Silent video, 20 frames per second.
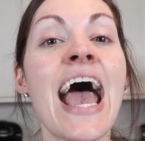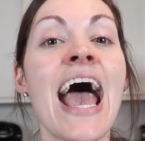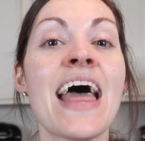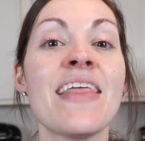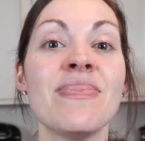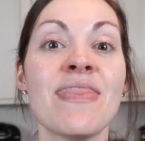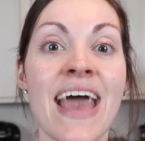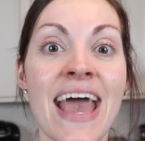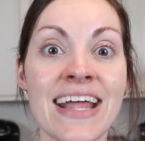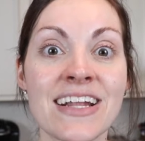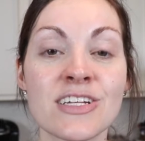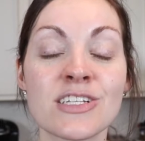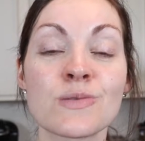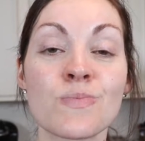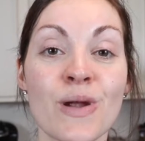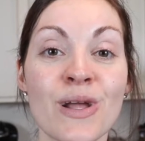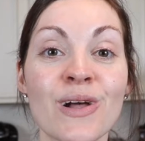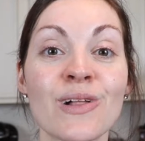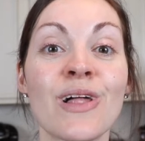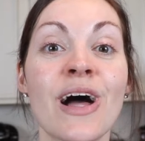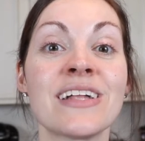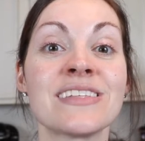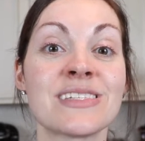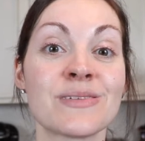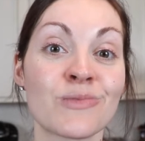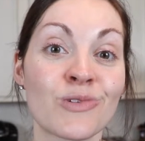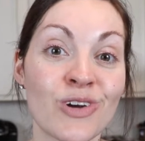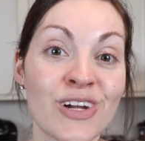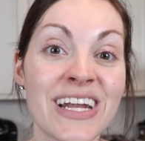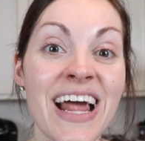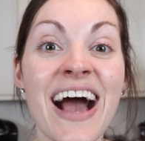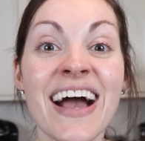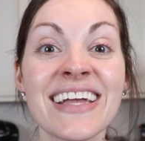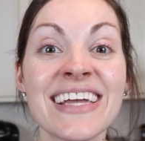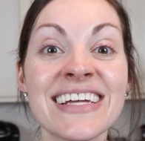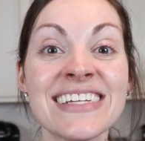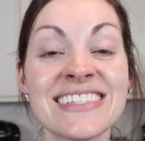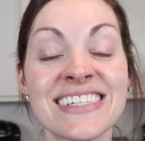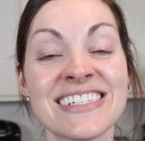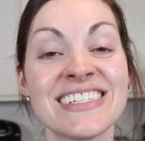and then sprinkle on some green
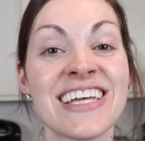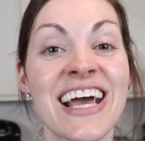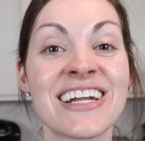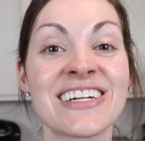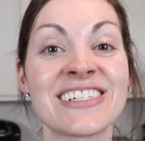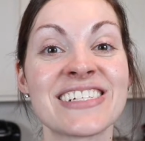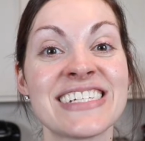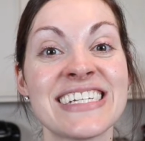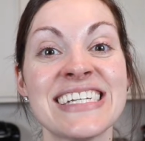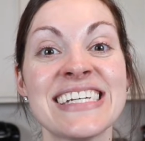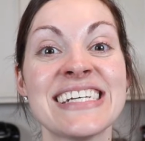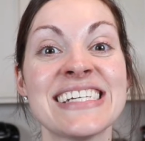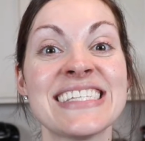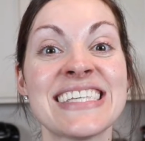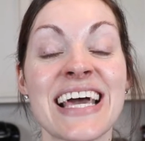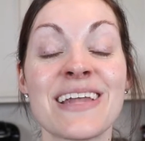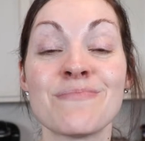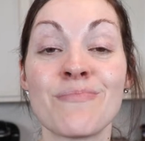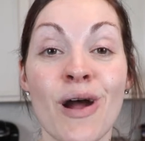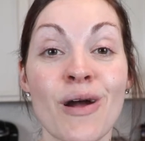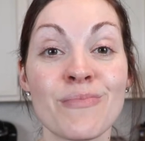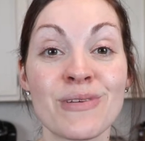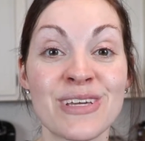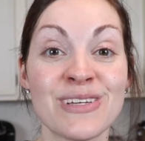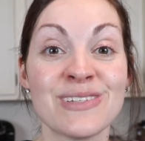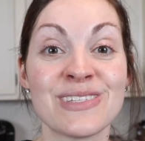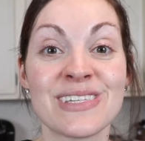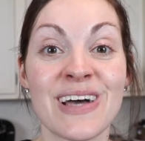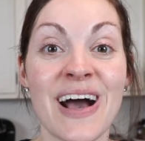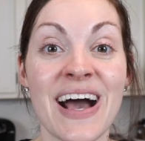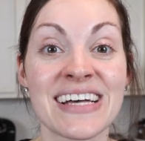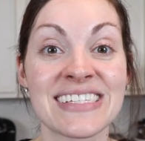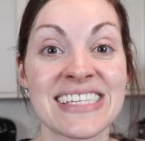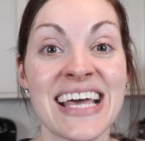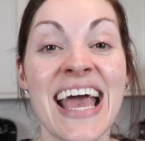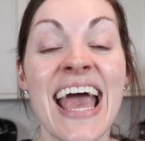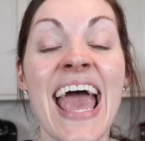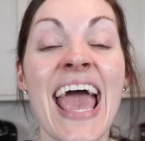onions and cheddar cheese and barbecue sauce,